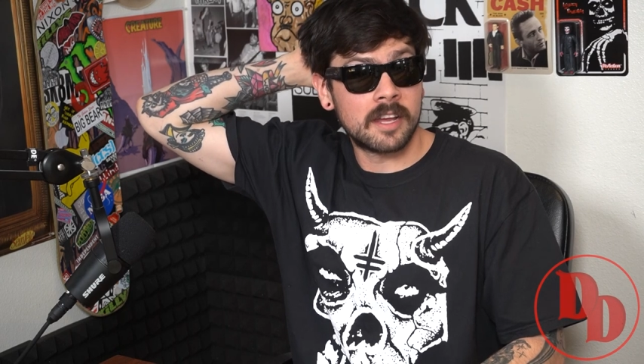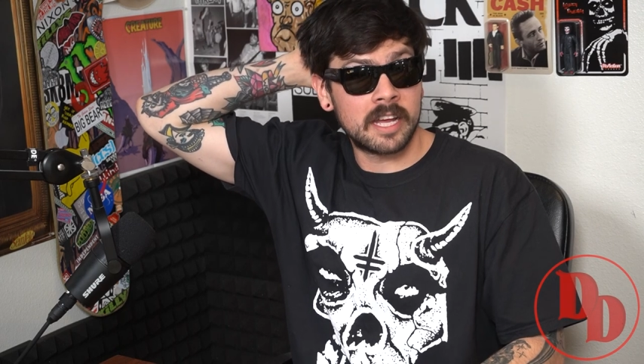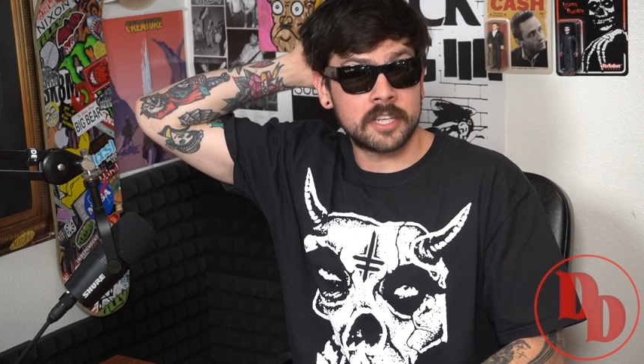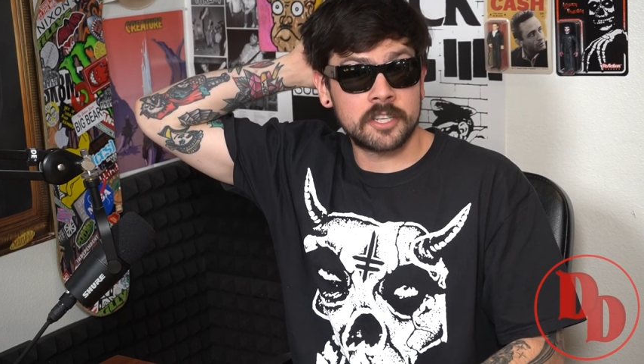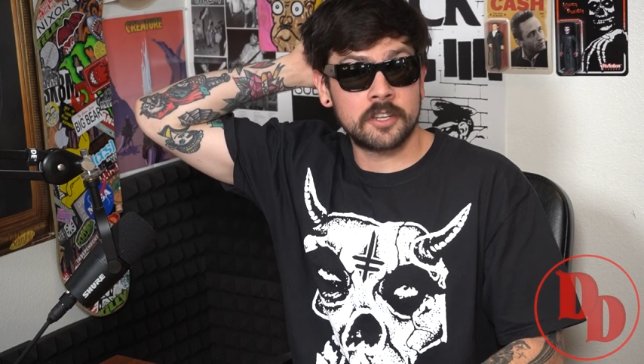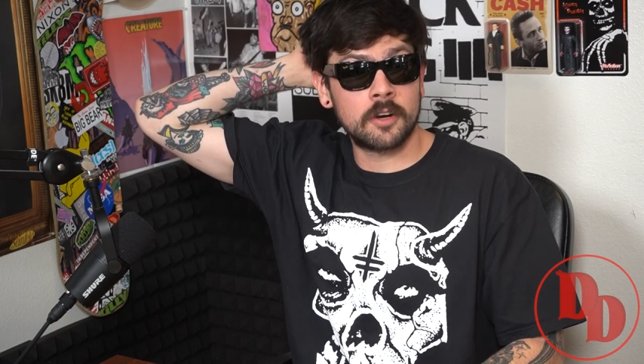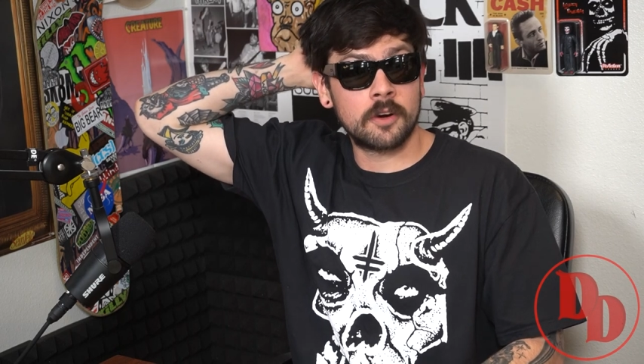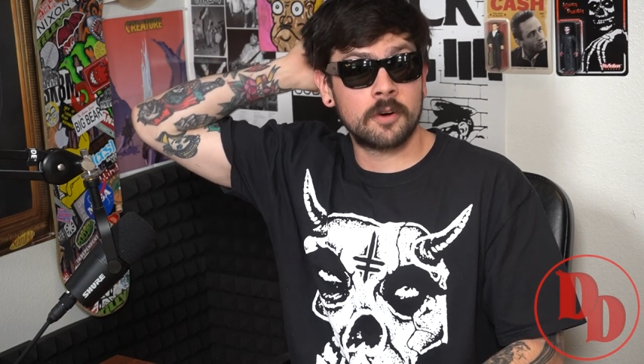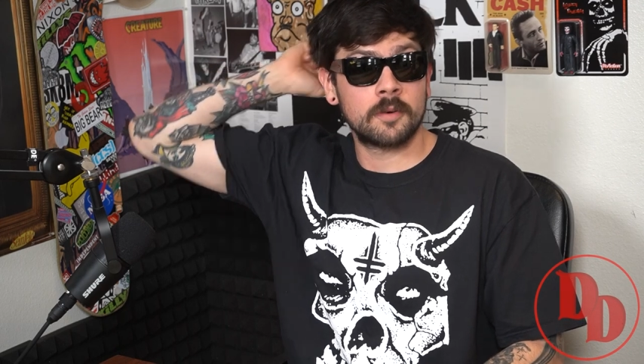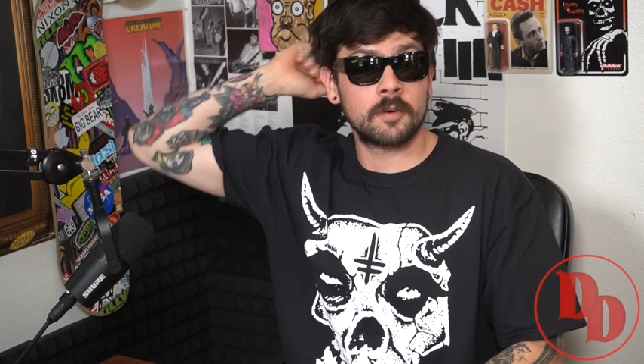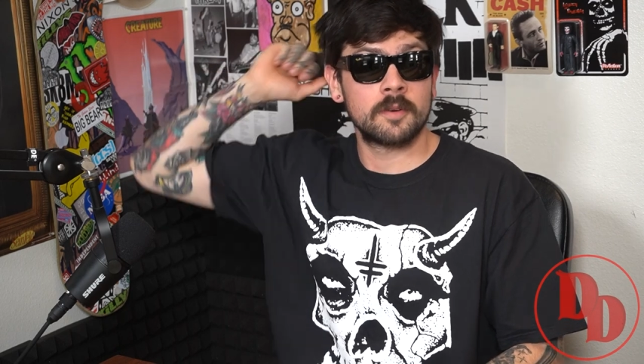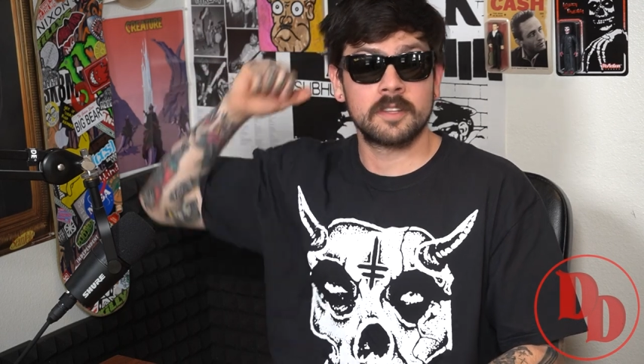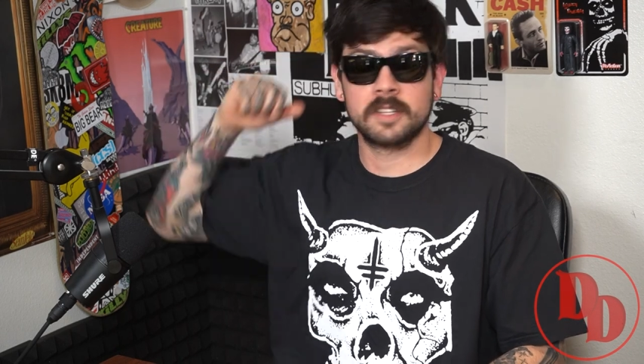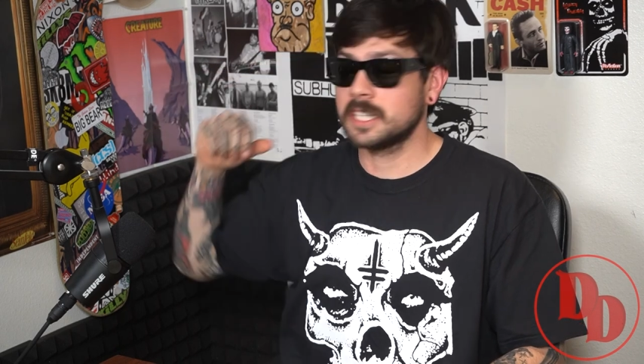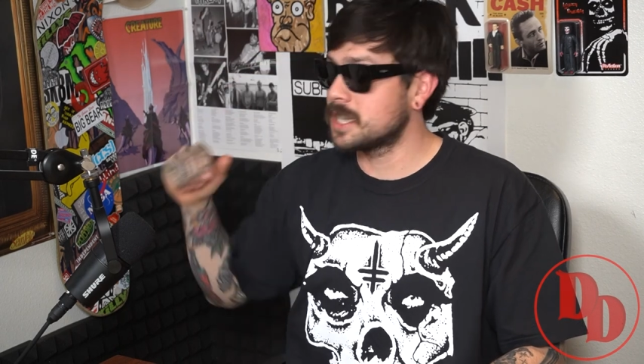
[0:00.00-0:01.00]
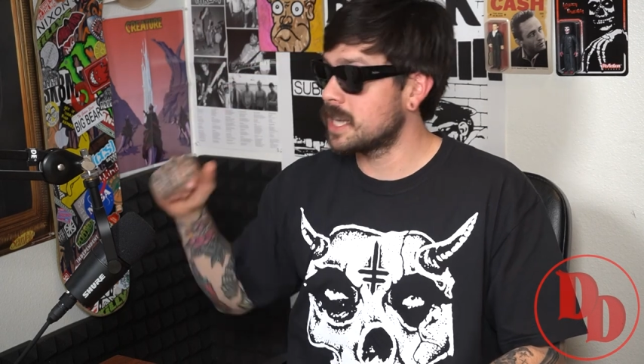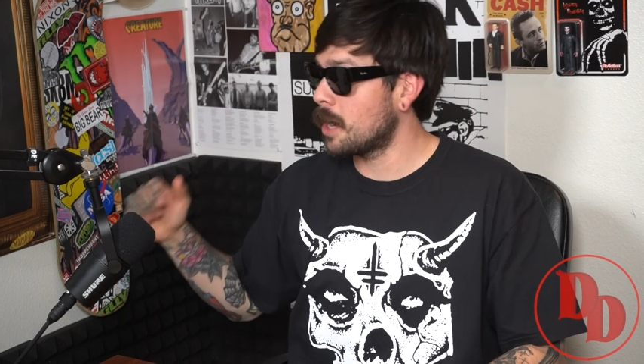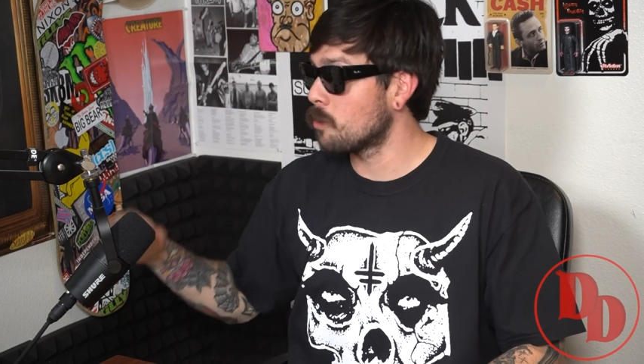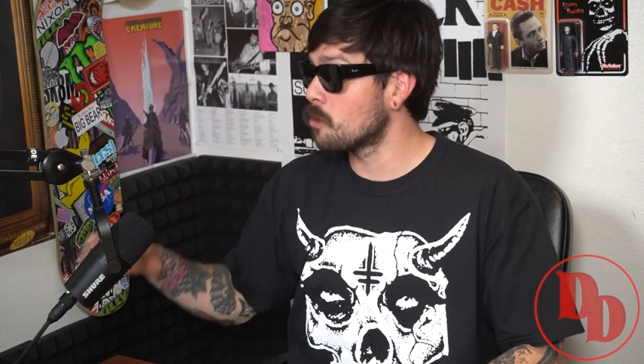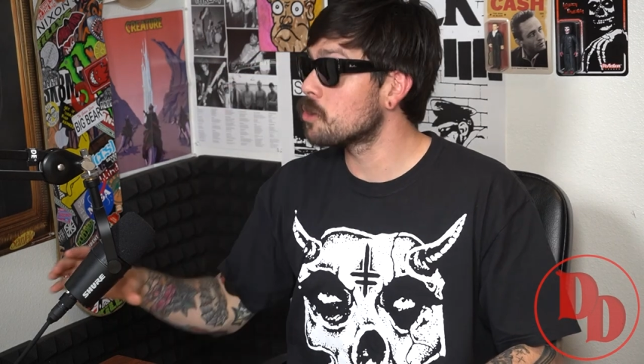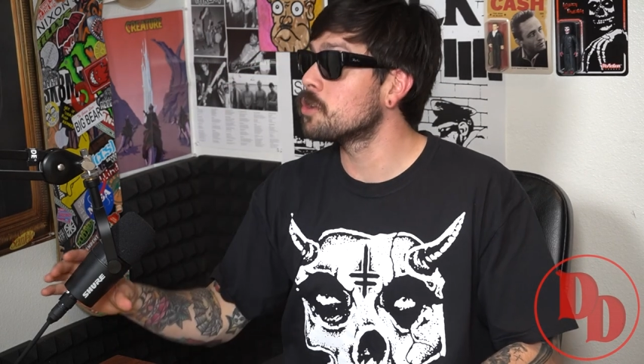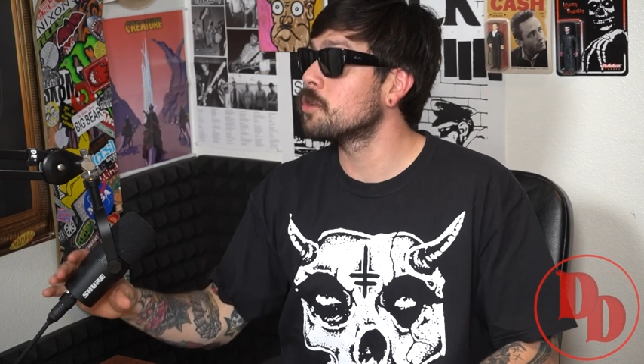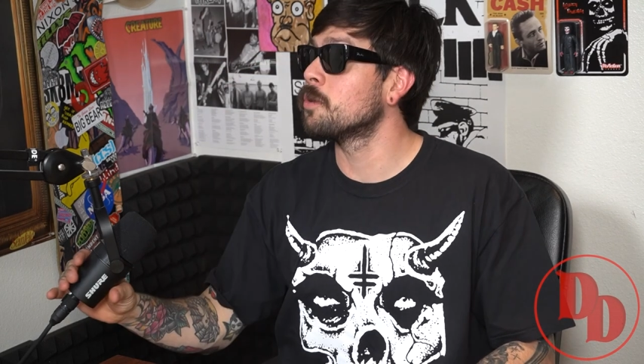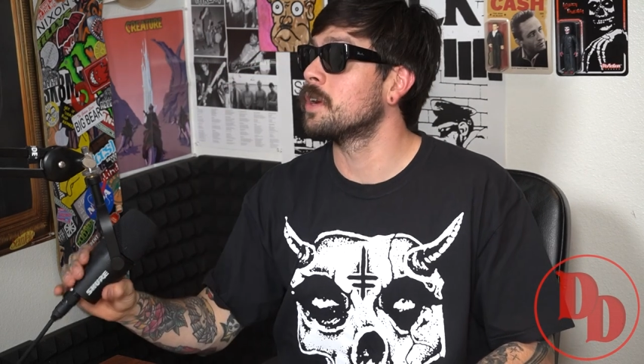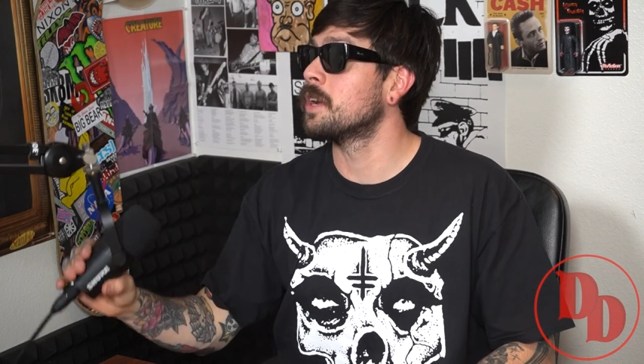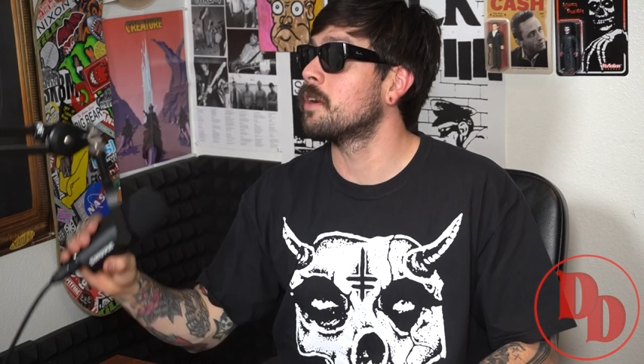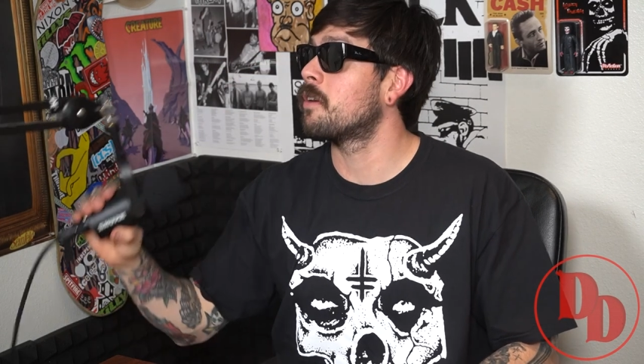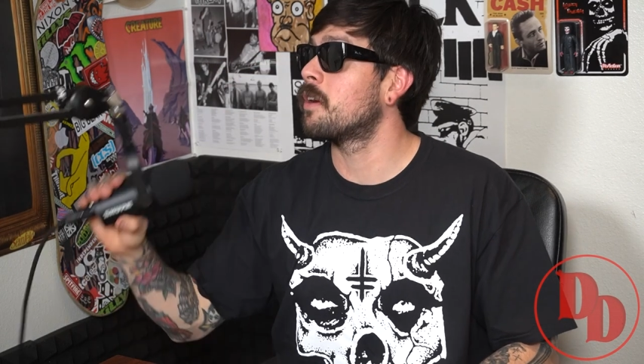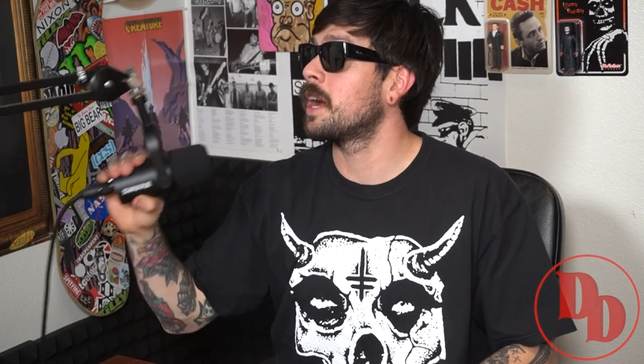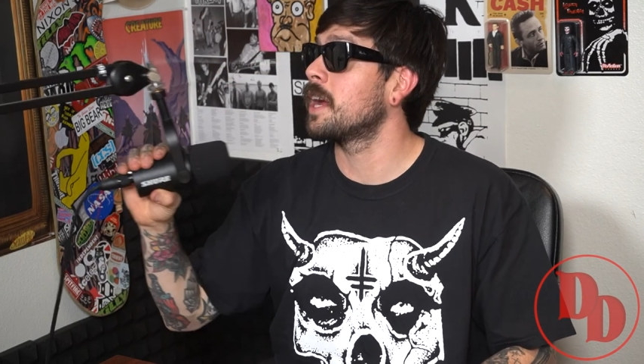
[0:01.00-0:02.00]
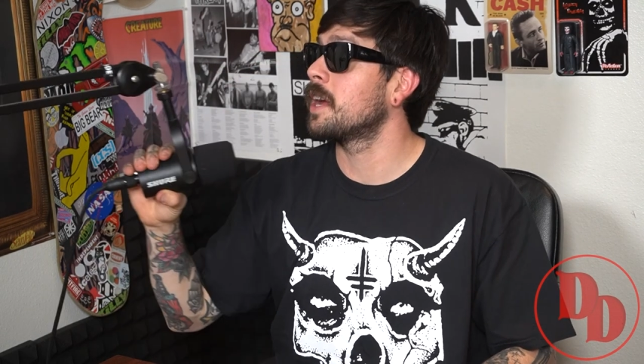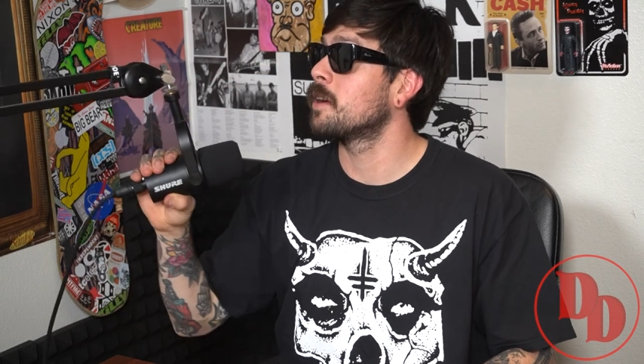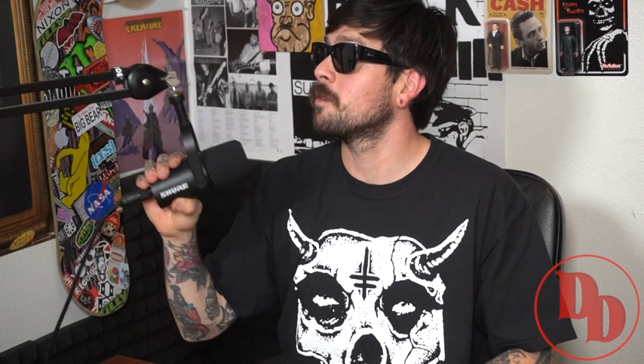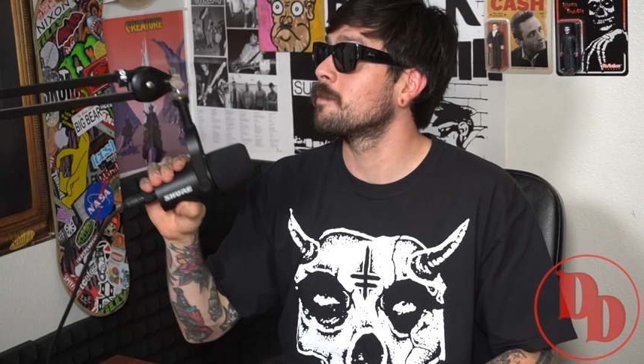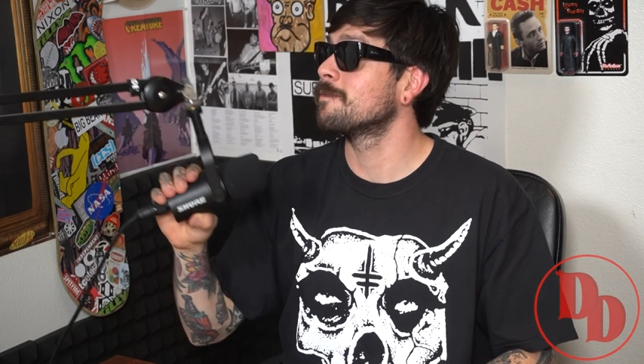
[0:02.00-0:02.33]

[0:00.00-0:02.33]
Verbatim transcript: And you know, this is how we're doing, all right?